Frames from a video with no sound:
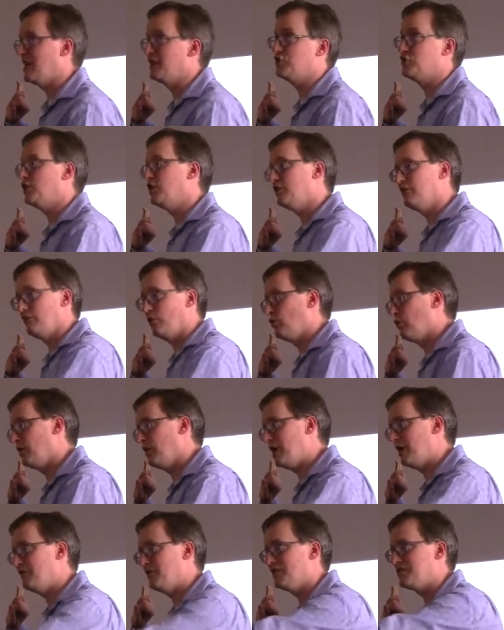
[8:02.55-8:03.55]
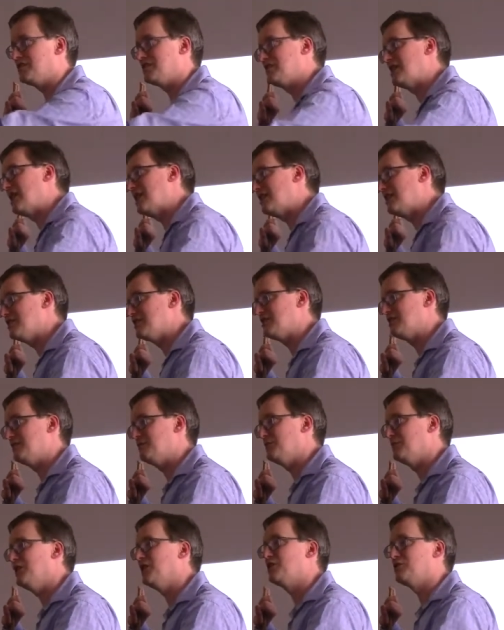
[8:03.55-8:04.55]
a gene of this set is
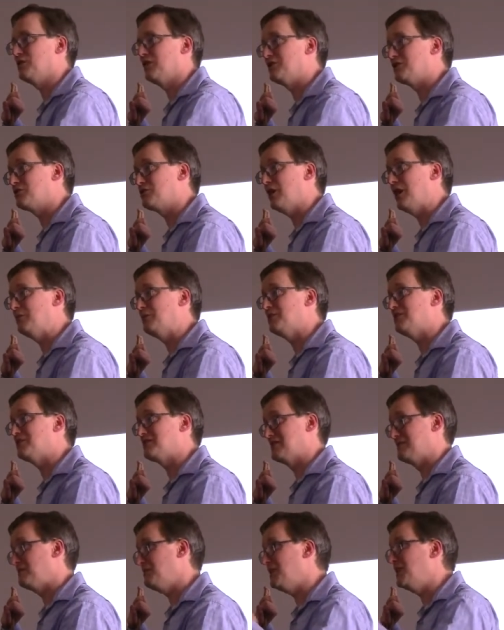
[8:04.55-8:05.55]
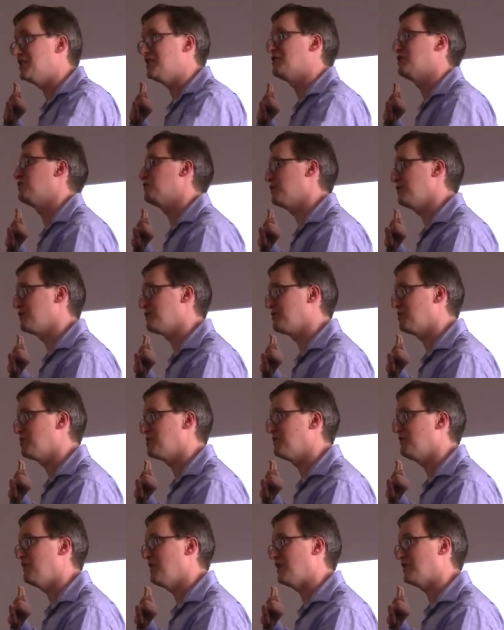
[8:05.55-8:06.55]
being transcribed, it doesn't mean that the
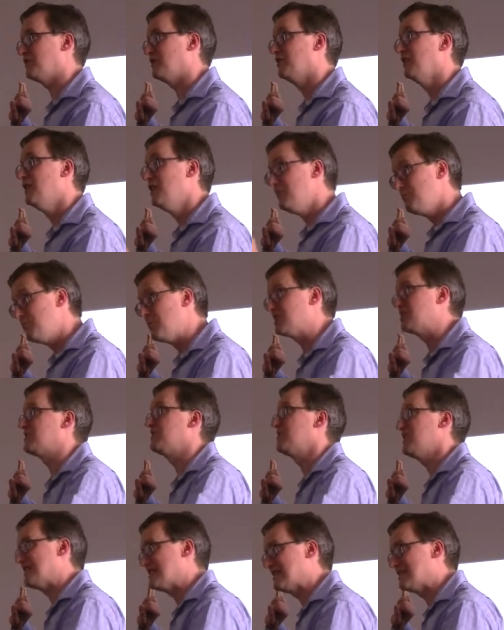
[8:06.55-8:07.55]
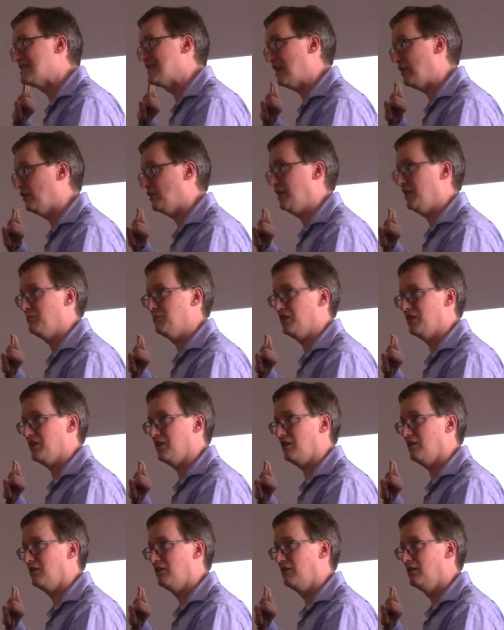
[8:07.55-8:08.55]
transcription factor must necessarily be
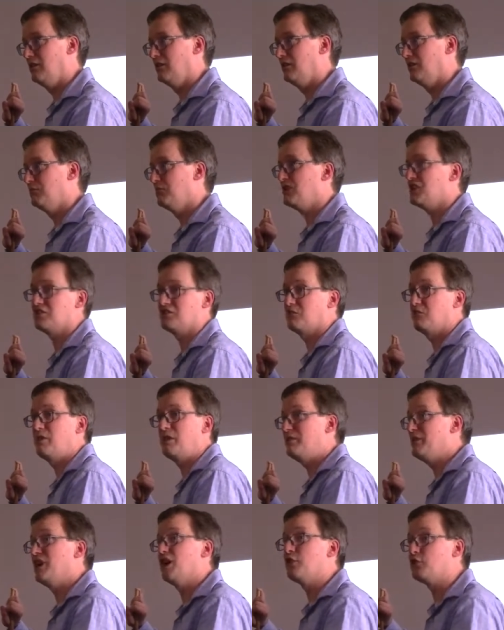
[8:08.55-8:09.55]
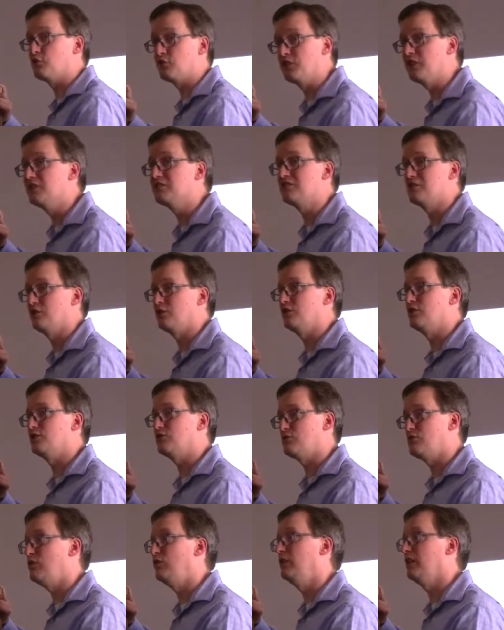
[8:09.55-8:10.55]
there, because there may be other things that are
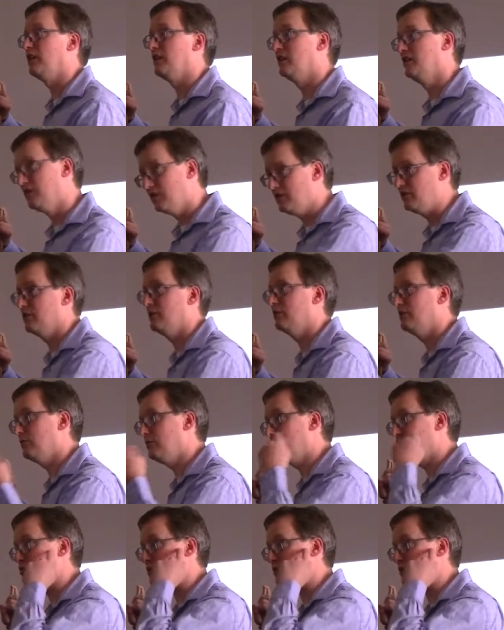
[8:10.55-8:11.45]
controlling the